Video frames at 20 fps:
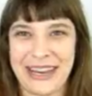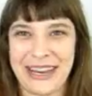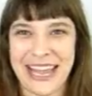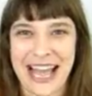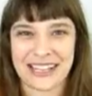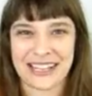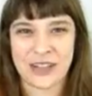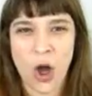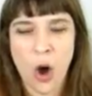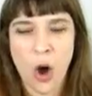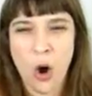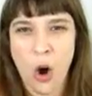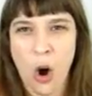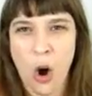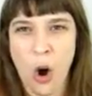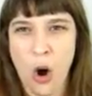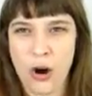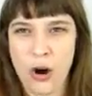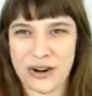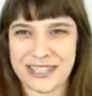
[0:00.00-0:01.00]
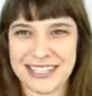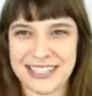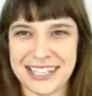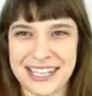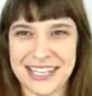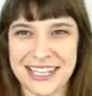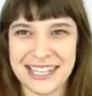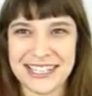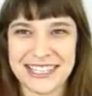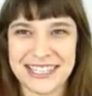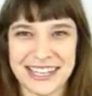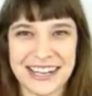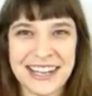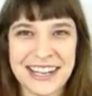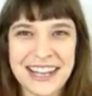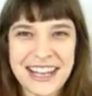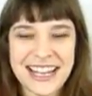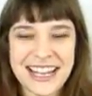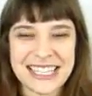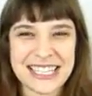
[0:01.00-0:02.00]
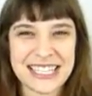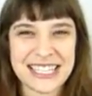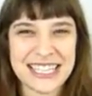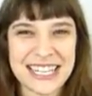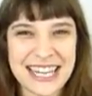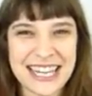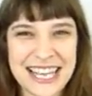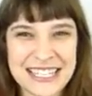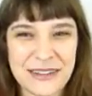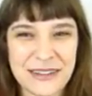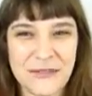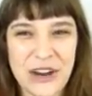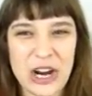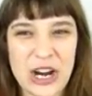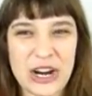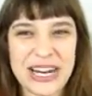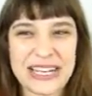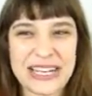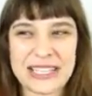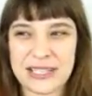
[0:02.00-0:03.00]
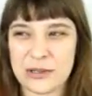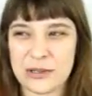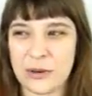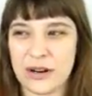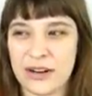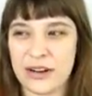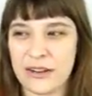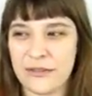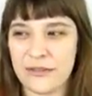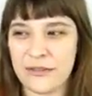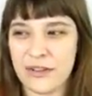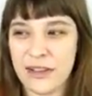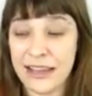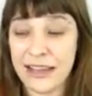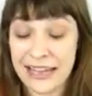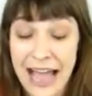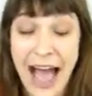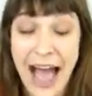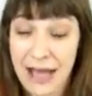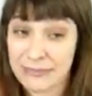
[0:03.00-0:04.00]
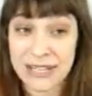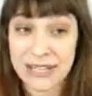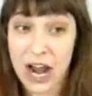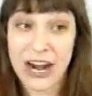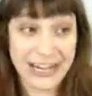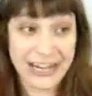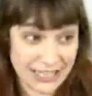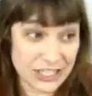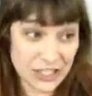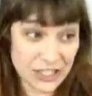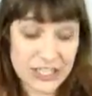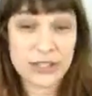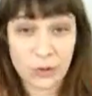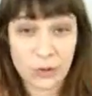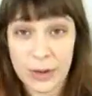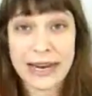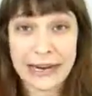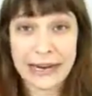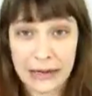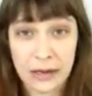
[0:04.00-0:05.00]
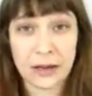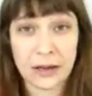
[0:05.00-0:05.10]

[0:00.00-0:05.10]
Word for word: He has horses and it's he has a very sort of I'm sorry, it's just Greek.